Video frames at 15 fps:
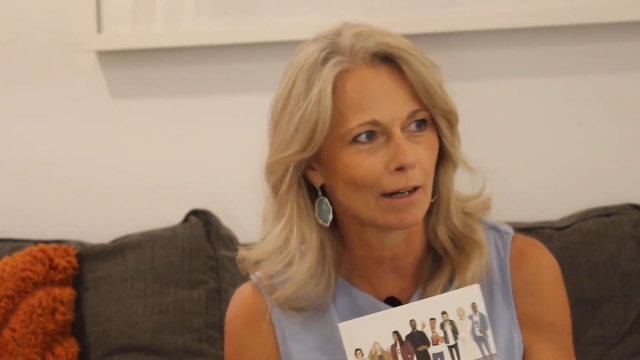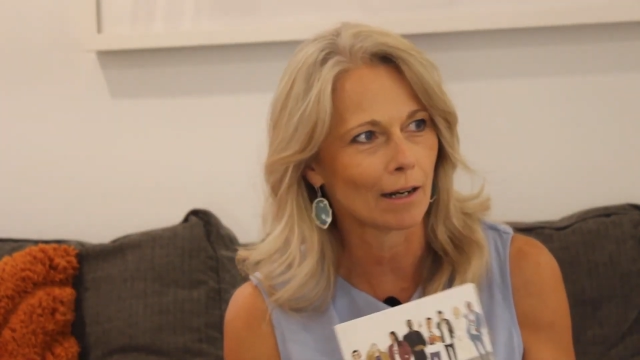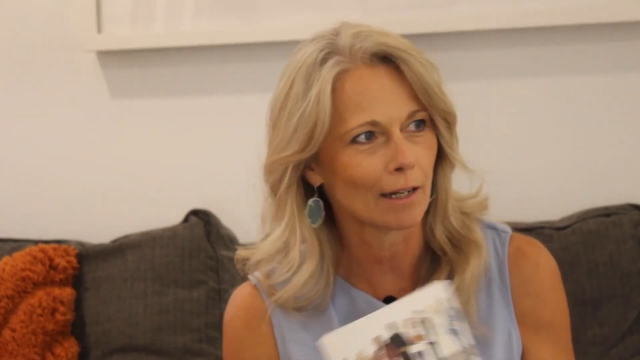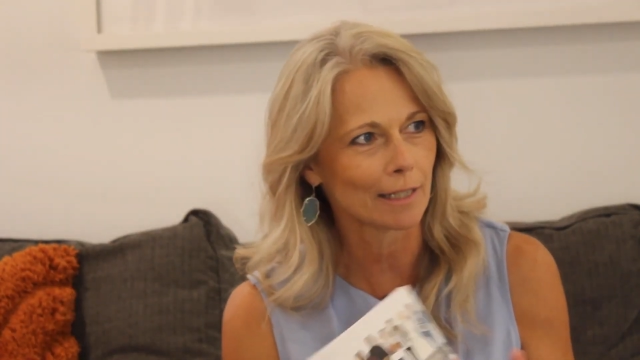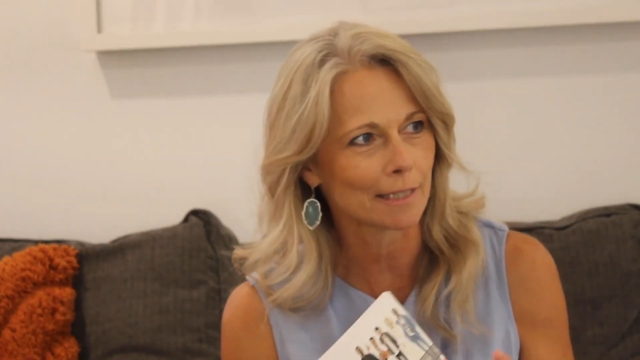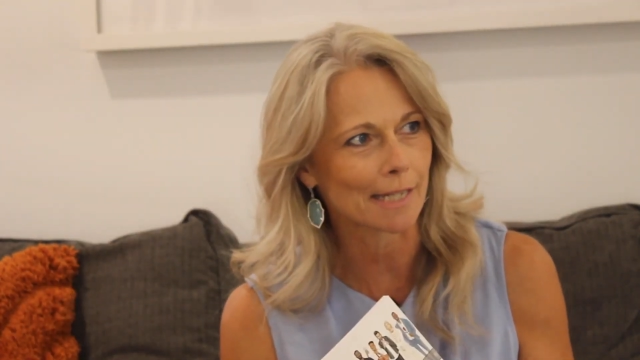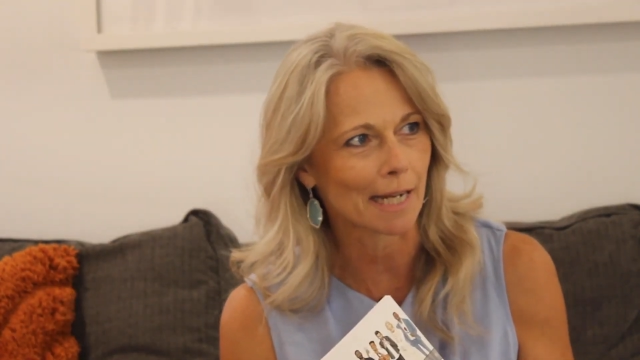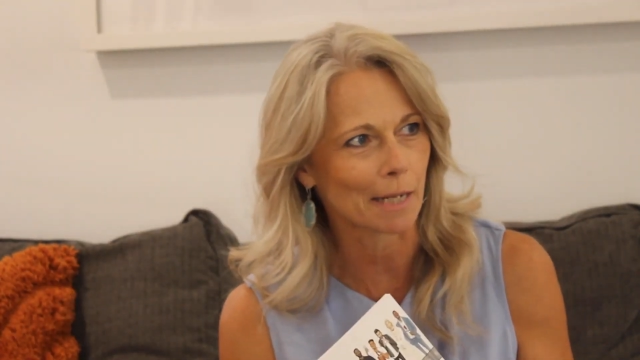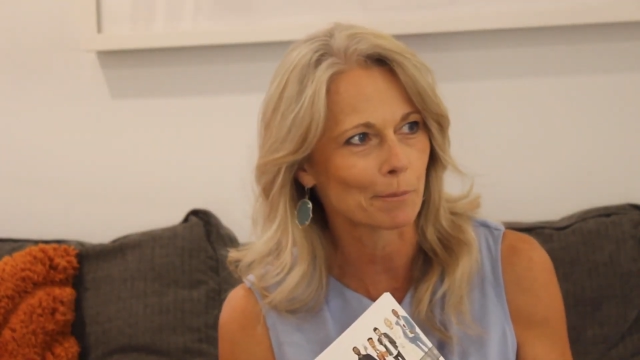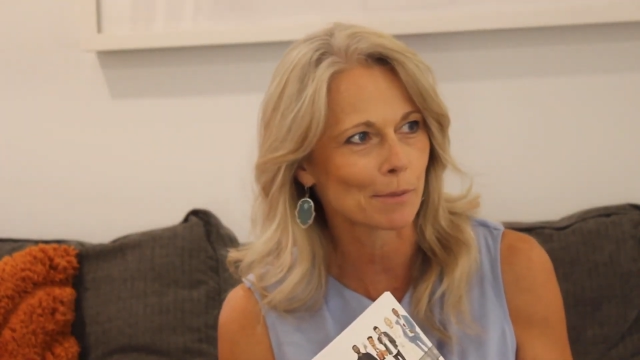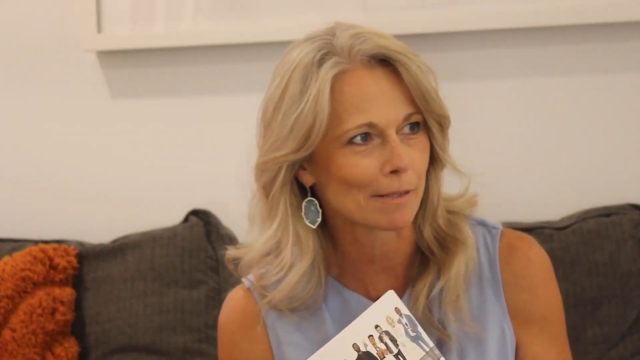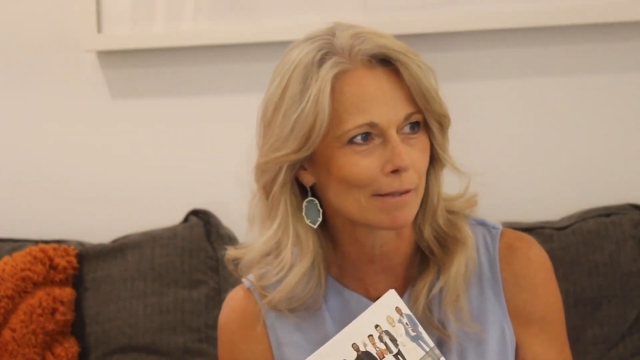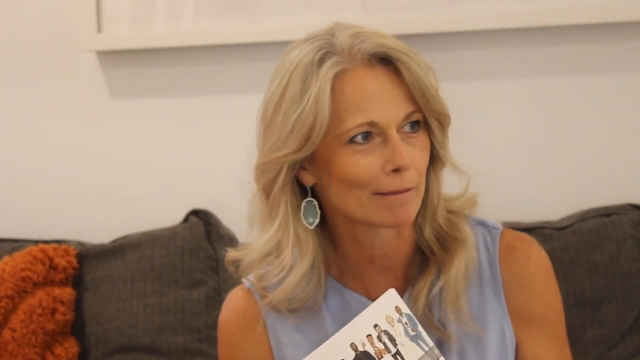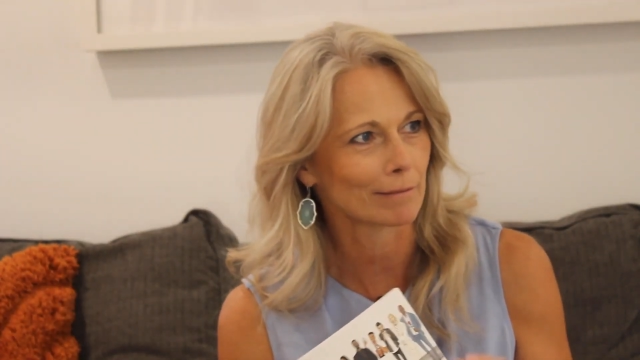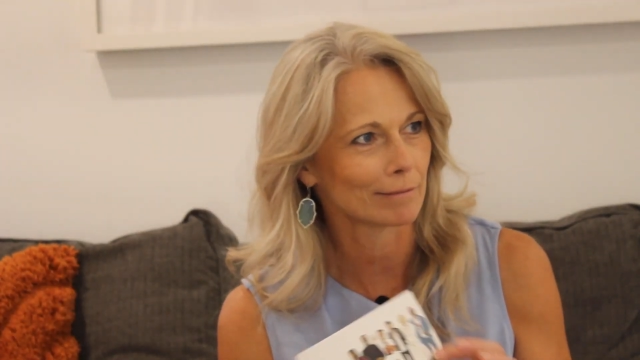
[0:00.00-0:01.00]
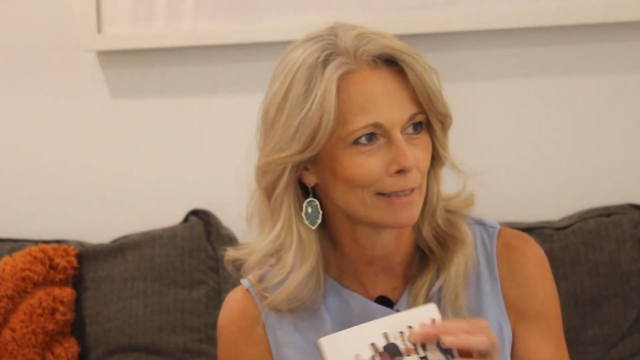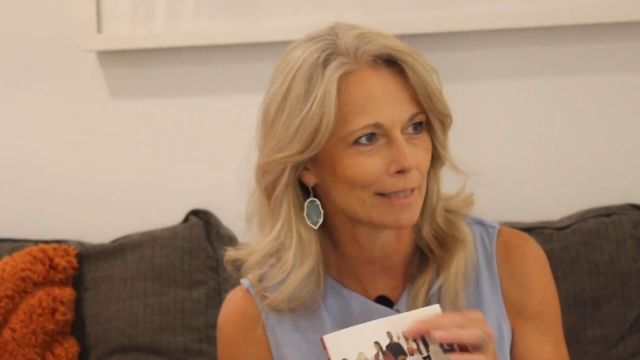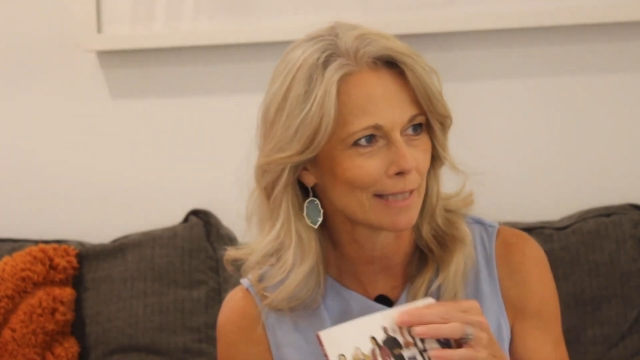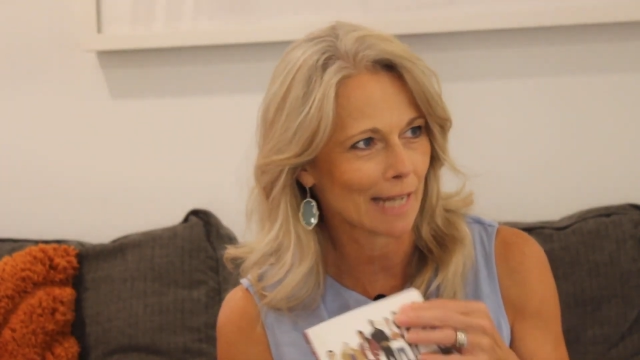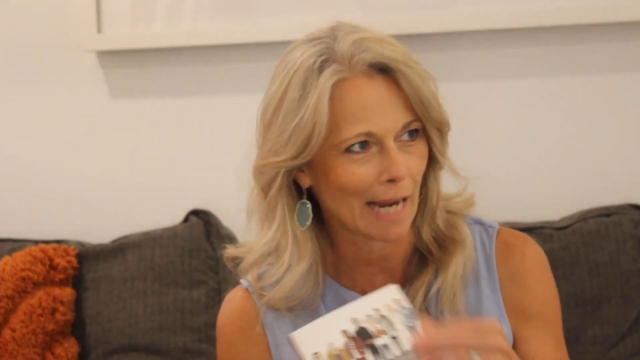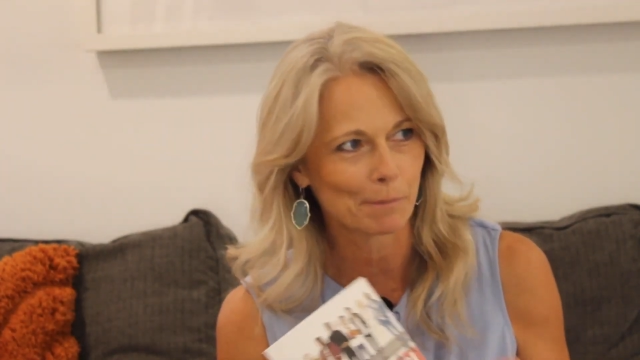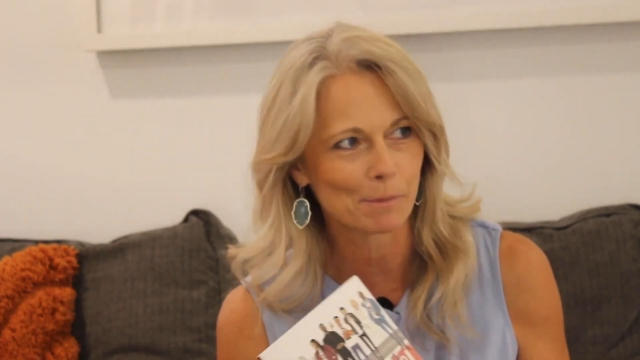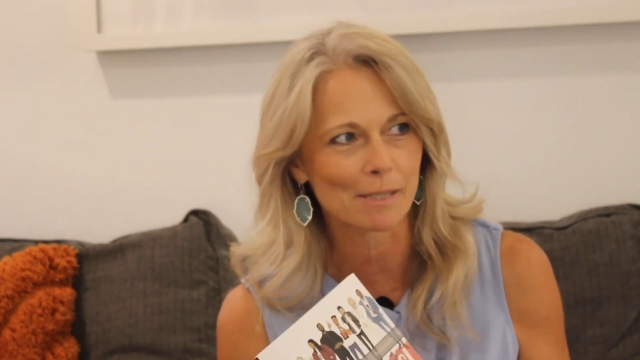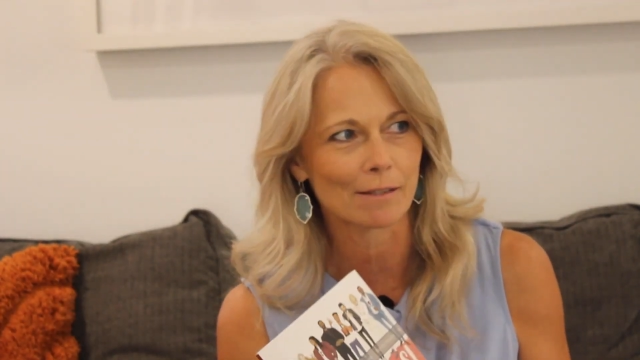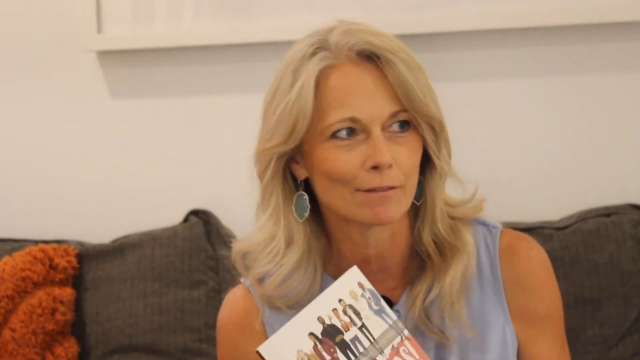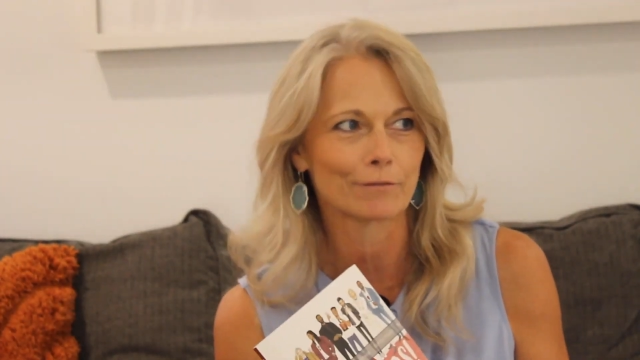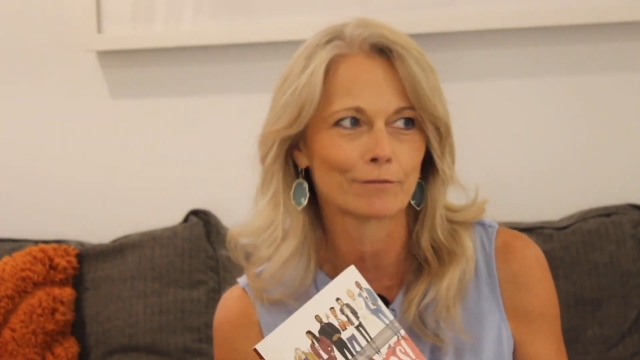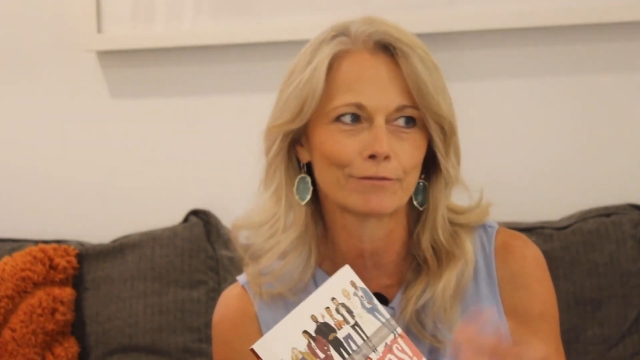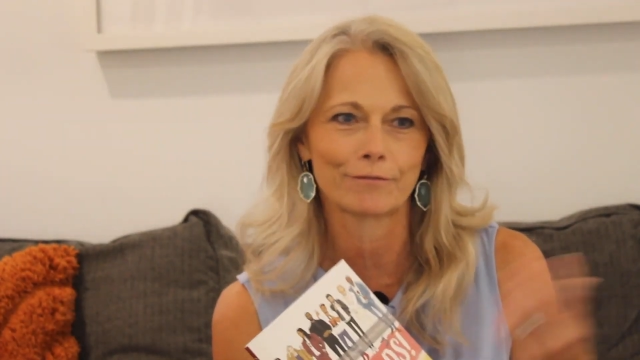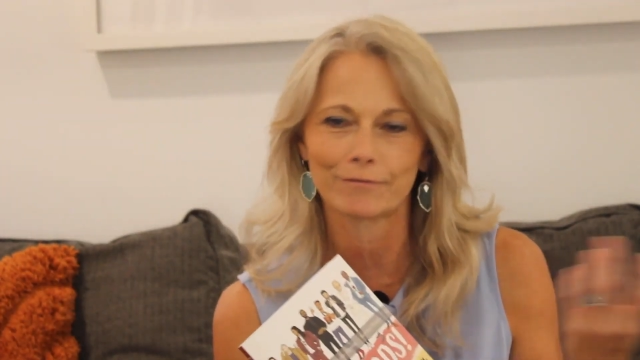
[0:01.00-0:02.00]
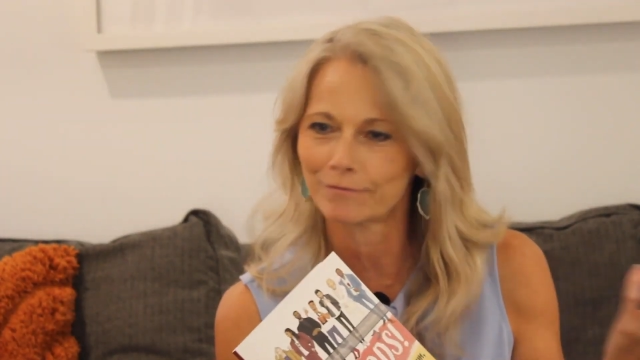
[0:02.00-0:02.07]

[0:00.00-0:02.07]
archetypes, the types of